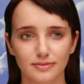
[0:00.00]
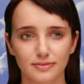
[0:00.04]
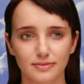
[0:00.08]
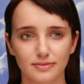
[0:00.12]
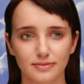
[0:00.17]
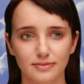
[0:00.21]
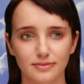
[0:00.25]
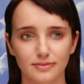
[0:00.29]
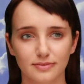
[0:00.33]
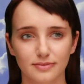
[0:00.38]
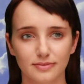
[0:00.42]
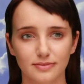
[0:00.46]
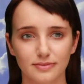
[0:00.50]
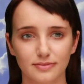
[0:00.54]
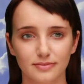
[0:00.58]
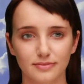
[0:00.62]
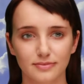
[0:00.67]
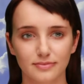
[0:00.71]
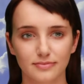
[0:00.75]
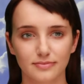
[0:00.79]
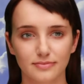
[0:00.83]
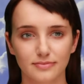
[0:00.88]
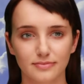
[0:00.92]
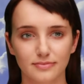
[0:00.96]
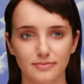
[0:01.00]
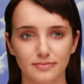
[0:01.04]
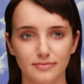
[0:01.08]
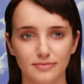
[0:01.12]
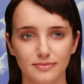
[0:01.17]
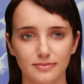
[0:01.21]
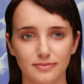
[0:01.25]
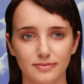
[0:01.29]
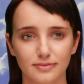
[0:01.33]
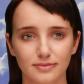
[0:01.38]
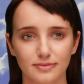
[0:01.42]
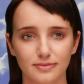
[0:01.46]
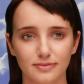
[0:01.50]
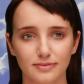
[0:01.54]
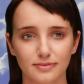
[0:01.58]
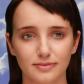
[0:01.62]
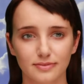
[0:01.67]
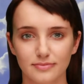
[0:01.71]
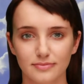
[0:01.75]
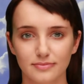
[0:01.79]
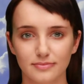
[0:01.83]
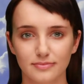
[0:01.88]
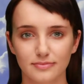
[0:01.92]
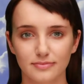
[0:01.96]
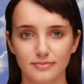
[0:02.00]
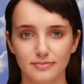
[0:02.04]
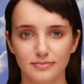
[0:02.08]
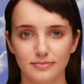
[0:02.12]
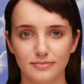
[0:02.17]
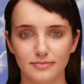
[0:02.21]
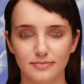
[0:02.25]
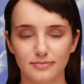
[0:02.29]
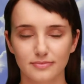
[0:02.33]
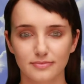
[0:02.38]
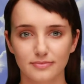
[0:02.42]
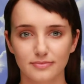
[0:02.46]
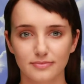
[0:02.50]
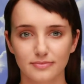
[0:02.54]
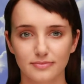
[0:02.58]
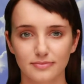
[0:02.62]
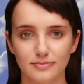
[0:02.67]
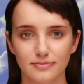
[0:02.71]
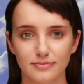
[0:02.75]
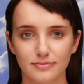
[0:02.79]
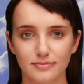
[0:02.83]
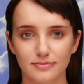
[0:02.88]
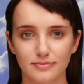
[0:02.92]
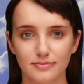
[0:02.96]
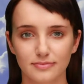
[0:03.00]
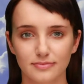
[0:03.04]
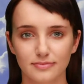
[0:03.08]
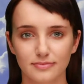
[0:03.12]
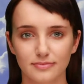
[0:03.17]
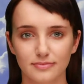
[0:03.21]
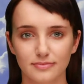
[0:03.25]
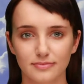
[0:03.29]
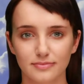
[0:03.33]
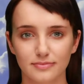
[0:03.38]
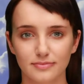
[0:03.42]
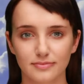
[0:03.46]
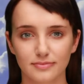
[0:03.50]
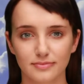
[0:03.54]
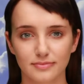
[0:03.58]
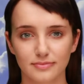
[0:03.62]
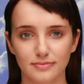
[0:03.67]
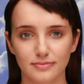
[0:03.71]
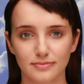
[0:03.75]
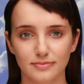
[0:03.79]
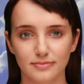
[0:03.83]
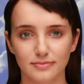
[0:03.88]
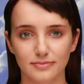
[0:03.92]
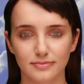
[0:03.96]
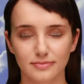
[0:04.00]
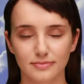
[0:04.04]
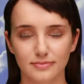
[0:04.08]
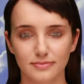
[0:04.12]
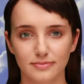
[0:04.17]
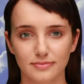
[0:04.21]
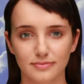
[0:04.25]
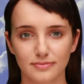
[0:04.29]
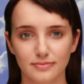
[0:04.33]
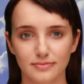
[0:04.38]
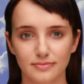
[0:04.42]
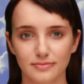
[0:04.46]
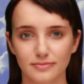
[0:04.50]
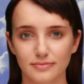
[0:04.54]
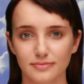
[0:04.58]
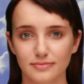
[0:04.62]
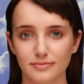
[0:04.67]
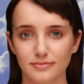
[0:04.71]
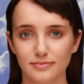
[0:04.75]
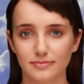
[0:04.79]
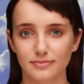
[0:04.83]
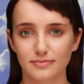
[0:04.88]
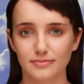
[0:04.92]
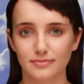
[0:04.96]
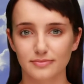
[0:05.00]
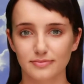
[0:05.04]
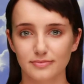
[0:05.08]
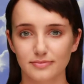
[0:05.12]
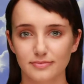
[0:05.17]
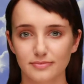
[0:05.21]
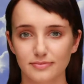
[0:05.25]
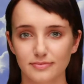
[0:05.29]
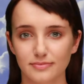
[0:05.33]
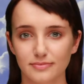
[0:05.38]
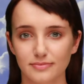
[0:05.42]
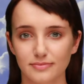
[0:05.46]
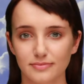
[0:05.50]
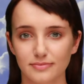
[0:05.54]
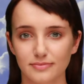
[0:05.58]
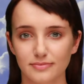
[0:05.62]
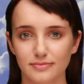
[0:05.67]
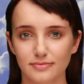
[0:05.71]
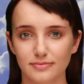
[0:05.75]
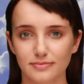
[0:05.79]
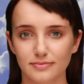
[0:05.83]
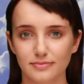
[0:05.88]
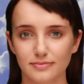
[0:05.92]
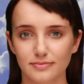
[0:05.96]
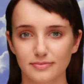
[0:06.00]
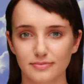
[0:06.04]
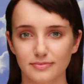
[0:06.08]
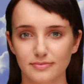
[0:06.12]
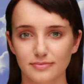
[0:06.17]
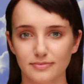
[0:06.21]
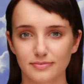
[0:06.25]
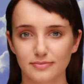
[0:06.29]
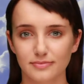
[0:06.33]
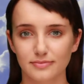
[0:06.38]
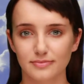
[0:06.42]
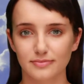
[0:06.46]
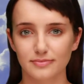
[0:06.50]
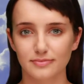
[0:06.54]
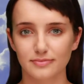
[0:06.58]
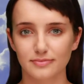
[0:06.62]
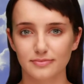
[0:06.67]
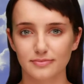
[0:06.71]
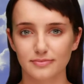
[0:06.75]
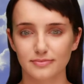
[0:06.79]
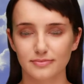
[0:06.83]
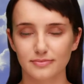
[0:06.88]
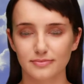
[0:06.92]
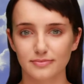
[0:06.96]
[no speech]